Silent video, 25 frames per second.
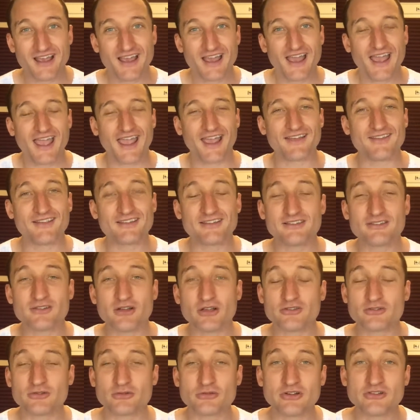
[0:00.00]
And this is
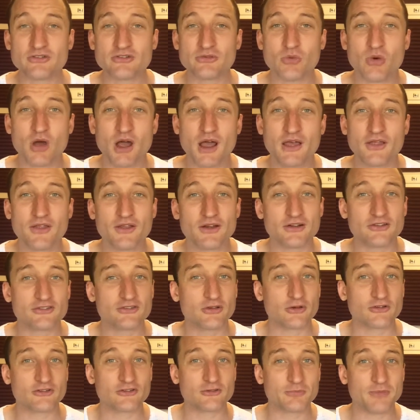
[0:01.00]
also the reason why they're so
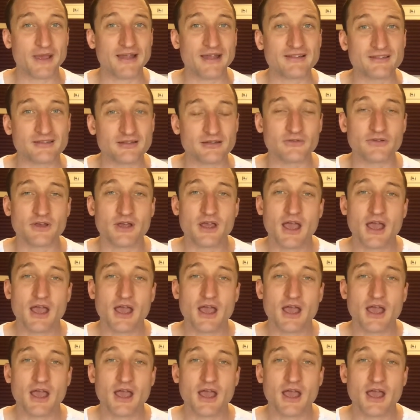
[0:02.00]
expensive.